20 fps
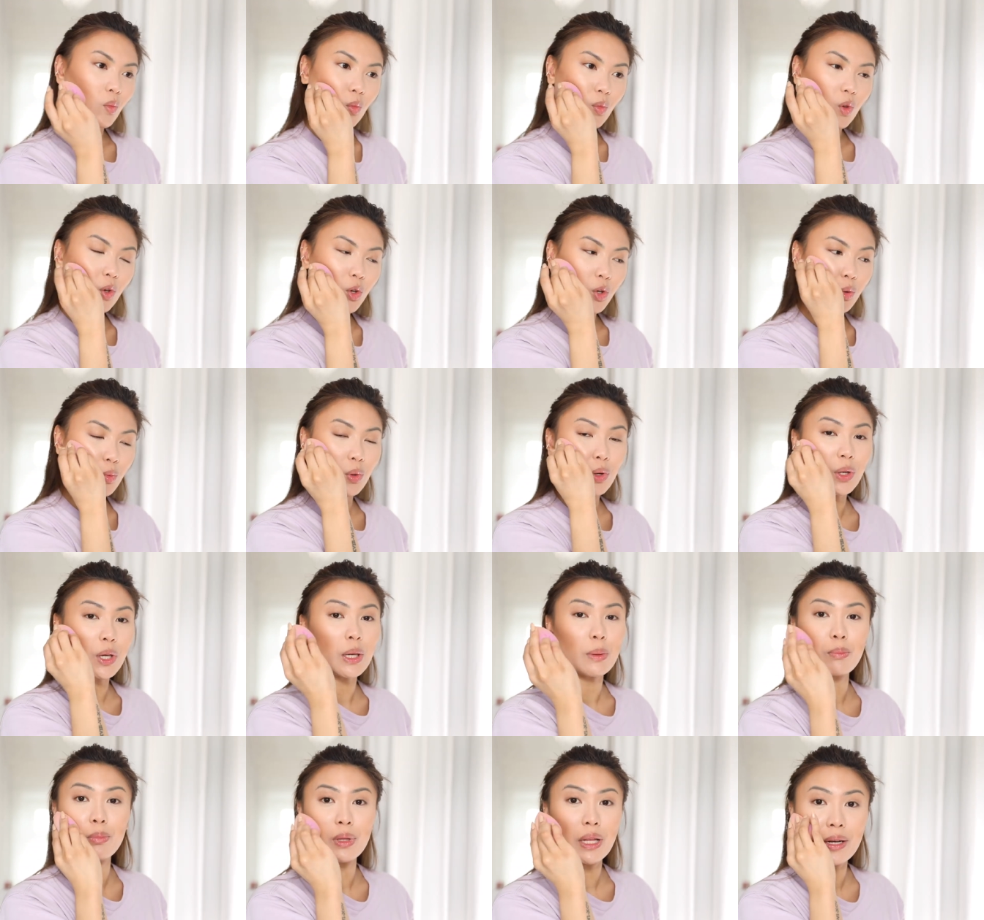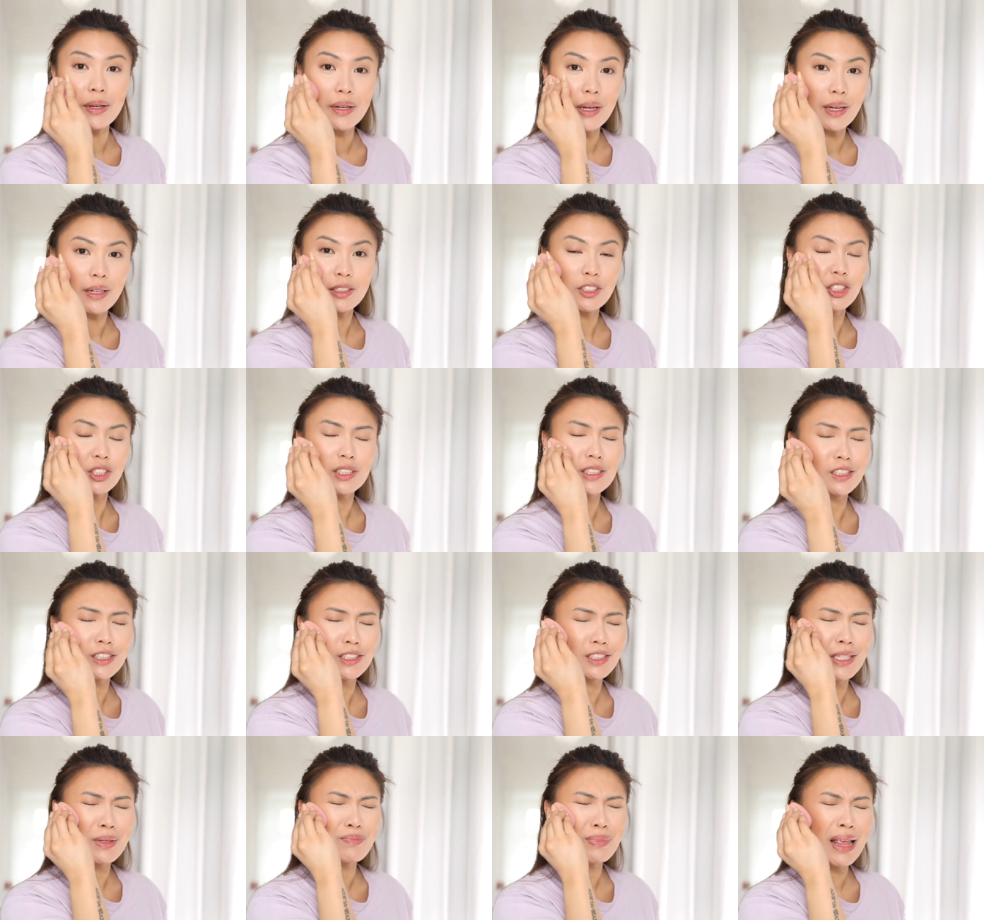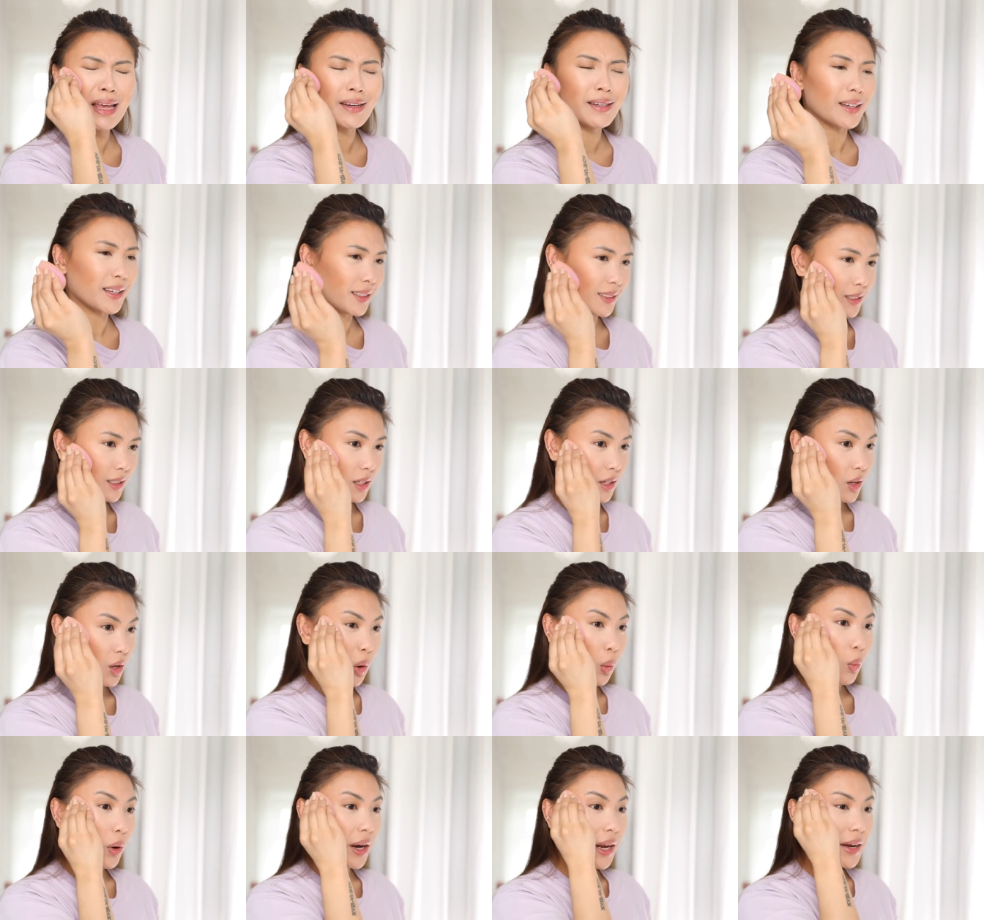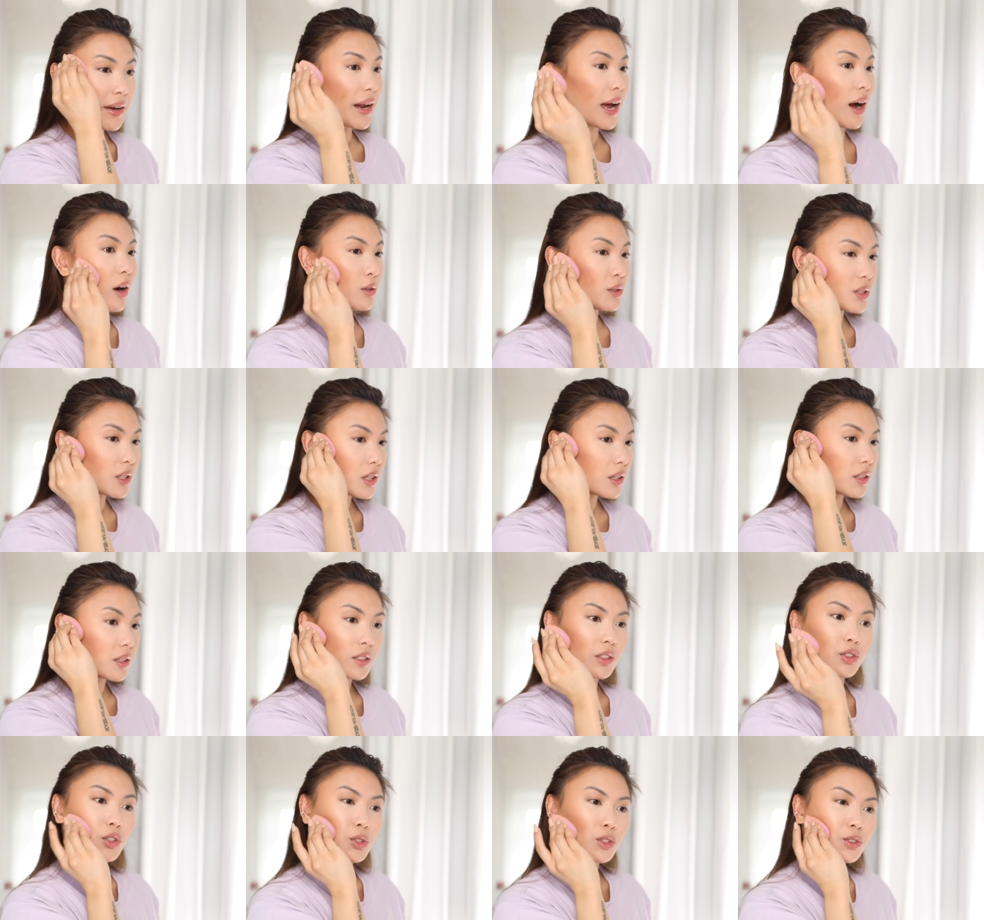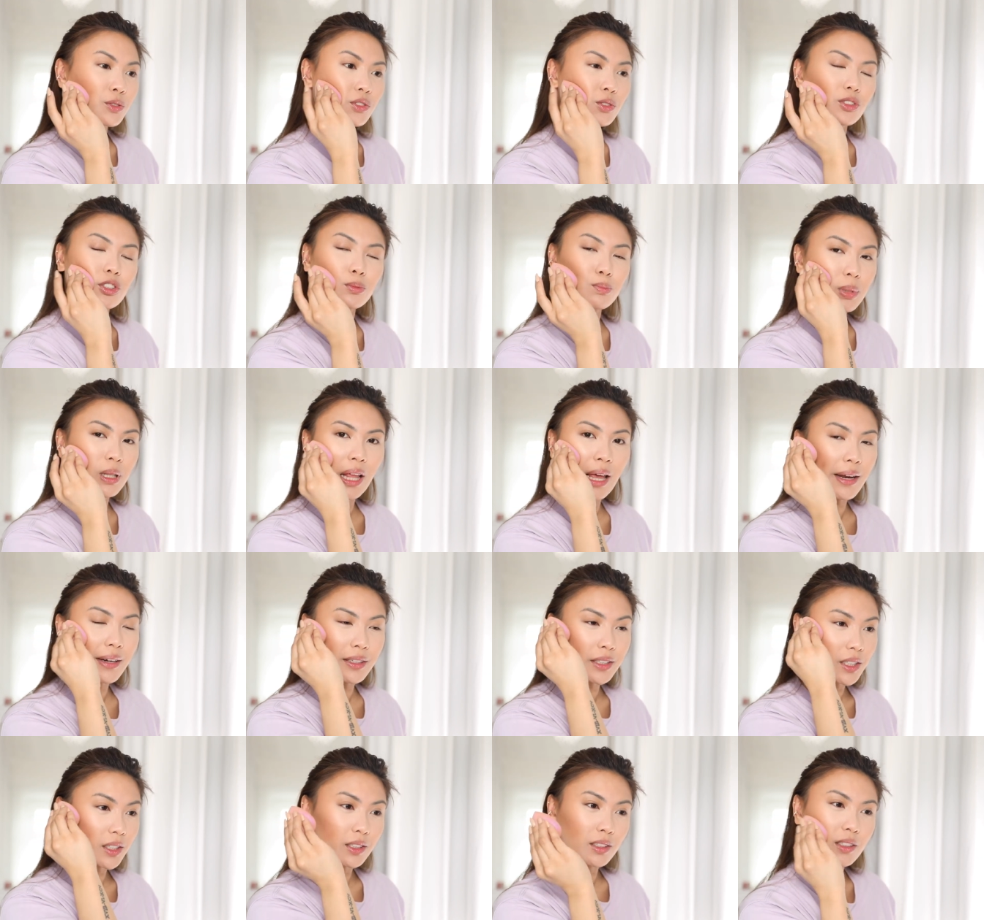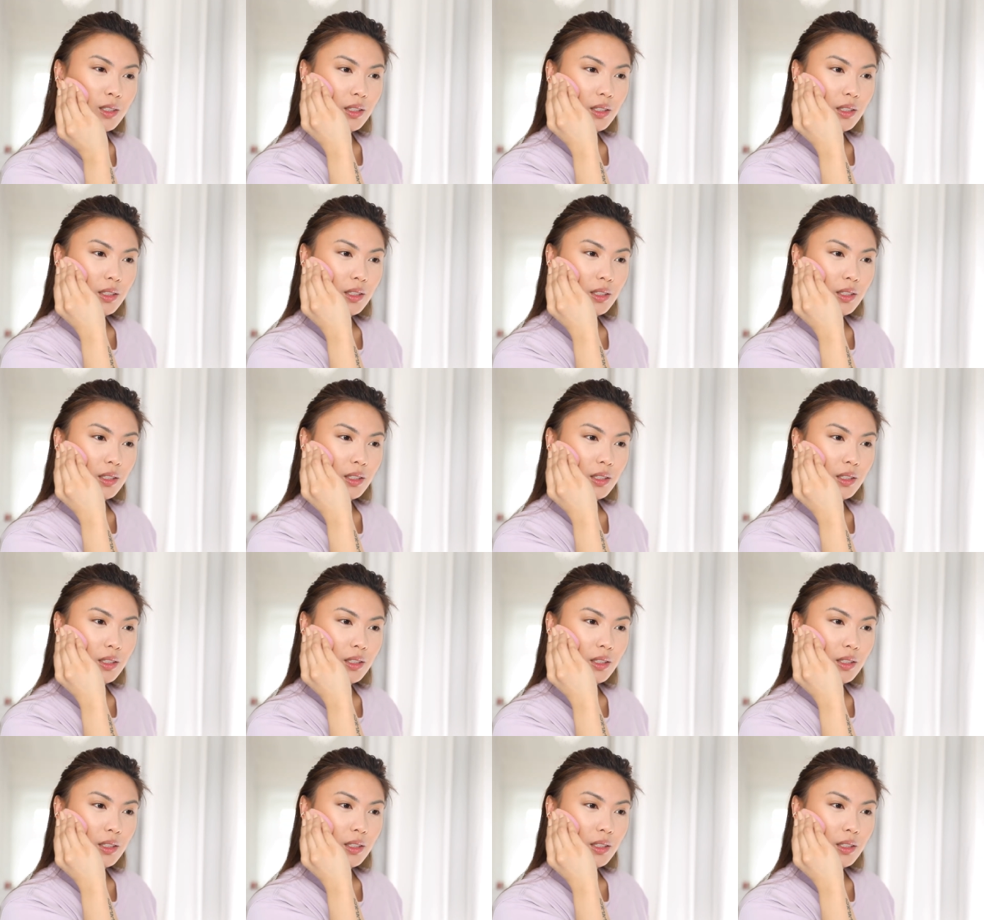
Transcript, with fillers: You just want to keep blending, just keep blending. When in doubt, just blend.